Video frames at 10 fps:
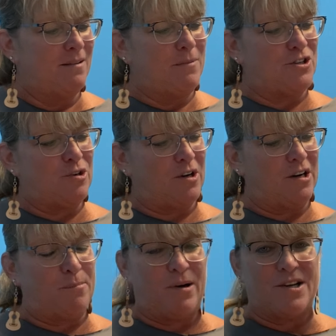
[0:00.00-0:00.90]
But you're going
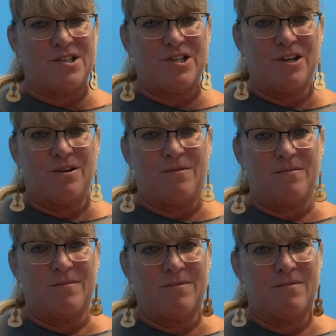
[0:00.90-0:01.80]
to press 2.
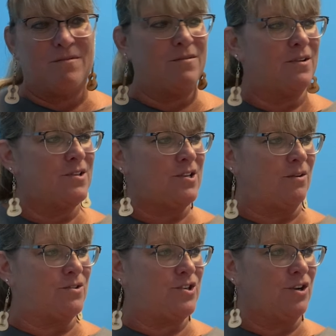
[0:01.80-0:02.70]

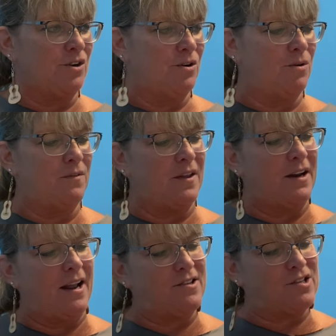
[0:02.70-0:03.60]
So 2, then
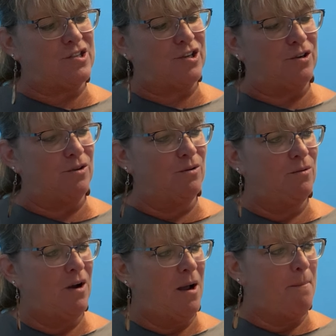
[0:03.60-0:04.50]
it has a 2
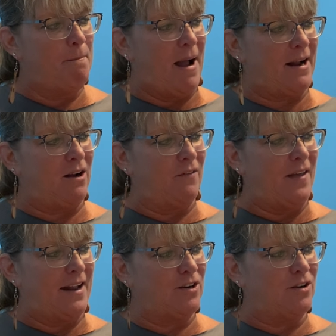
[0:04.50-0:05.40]
back on
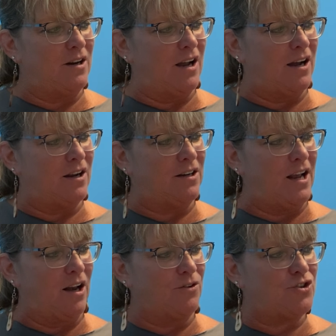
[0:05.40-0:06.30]
that
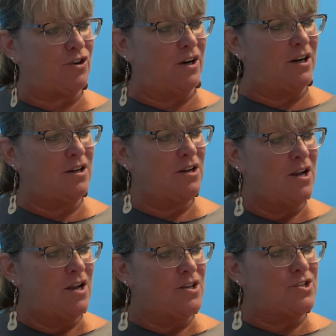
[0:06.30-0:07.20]
yellow string.
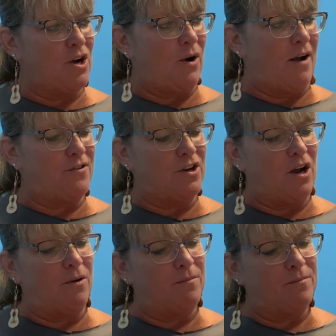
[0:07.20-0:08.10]
So after you go,